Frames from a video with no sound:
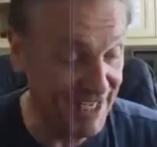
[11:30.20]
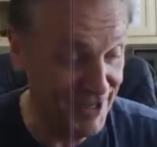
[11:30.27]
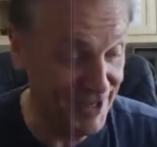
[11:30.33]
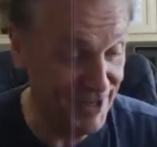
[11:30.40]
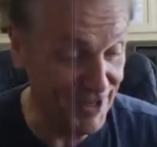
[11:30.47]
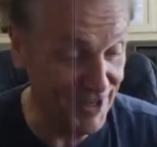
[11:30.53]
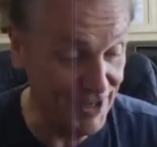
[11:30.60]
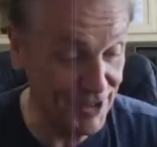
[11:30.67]
of
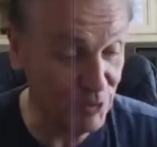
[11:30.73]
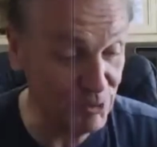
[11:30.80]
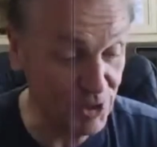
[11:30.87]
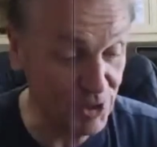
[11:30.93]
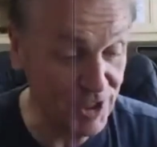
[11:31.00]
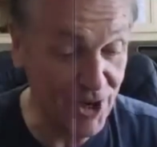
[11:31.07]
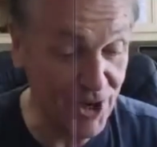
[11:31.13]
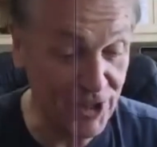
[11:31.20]
course, in the early
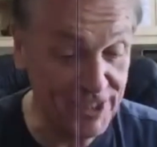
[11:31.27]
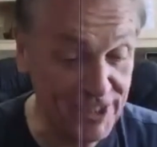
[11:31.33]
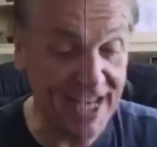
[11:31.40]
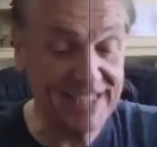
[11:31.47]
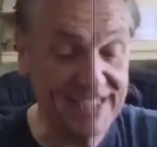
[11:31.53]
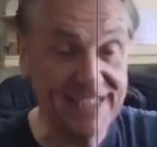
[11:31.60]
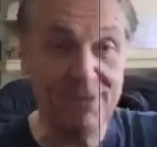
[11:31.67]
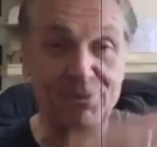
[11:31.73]
days, it
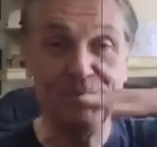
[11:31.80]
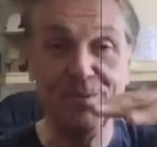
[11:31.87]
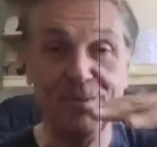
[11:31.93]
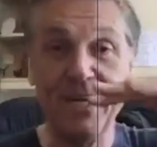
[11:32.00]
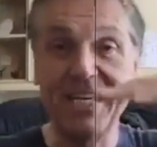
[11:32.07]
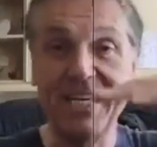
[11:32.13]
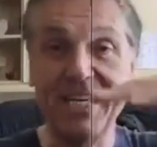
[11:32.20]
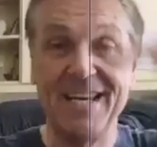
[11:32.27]
was me
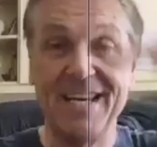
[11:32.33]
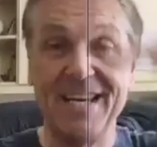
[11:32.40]
up